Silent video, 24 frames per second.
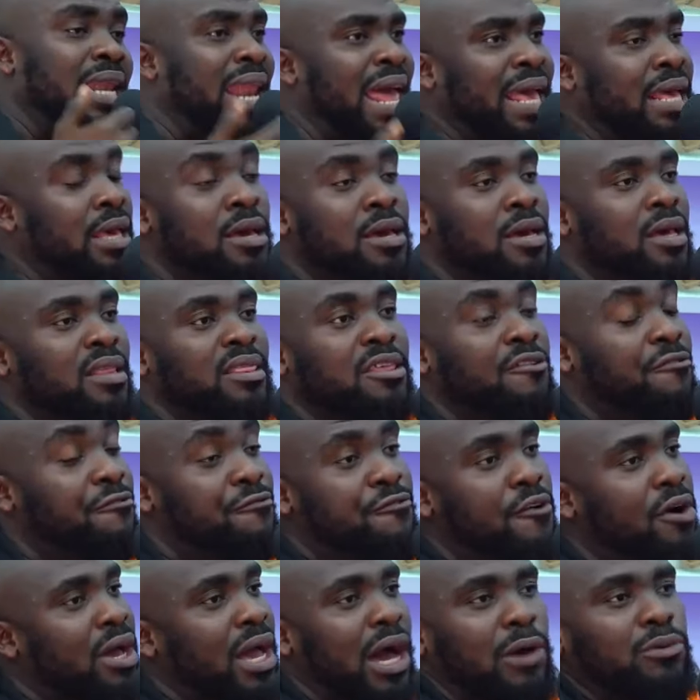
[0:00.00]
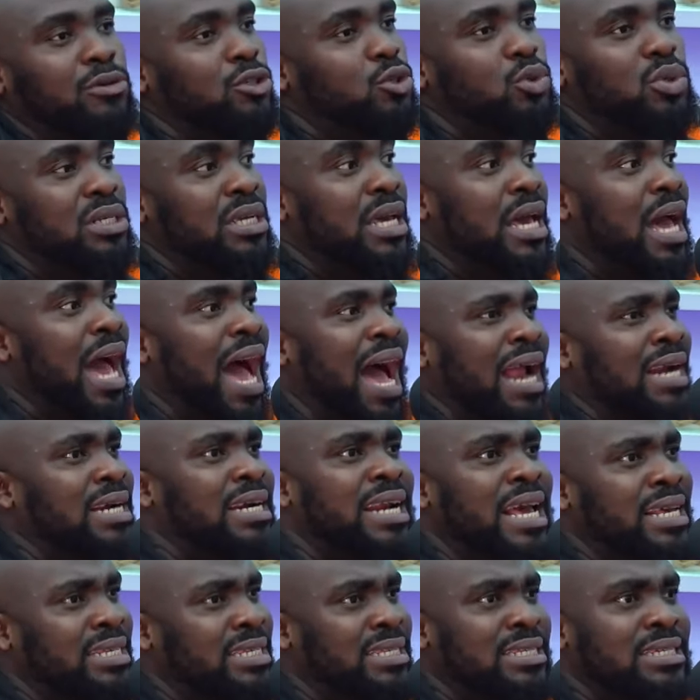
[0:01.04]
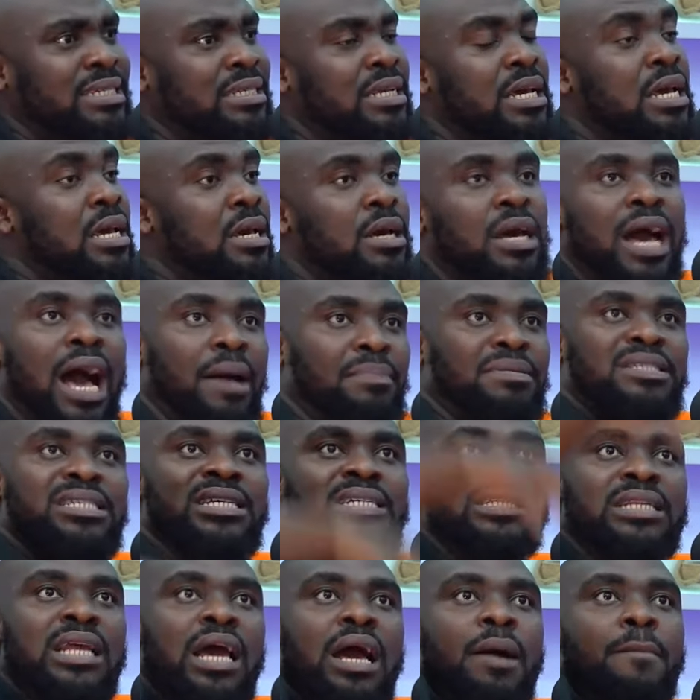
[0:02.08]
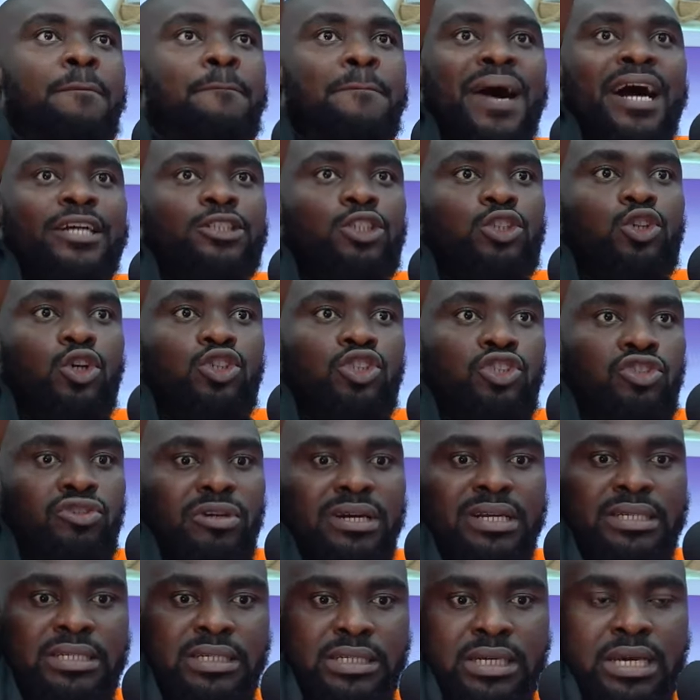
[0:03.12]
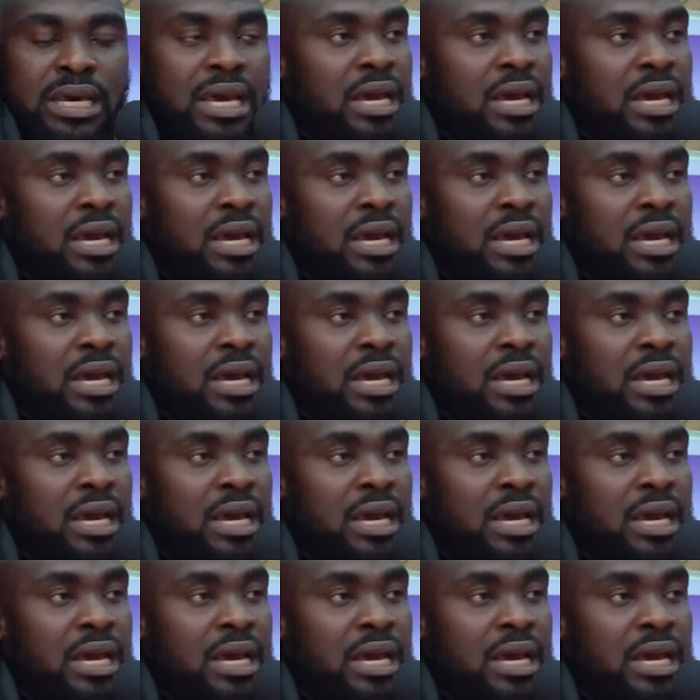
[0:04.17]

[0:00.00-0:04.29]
Like, the fuck are we doing here? And next thing, I'm seeing backshot thread.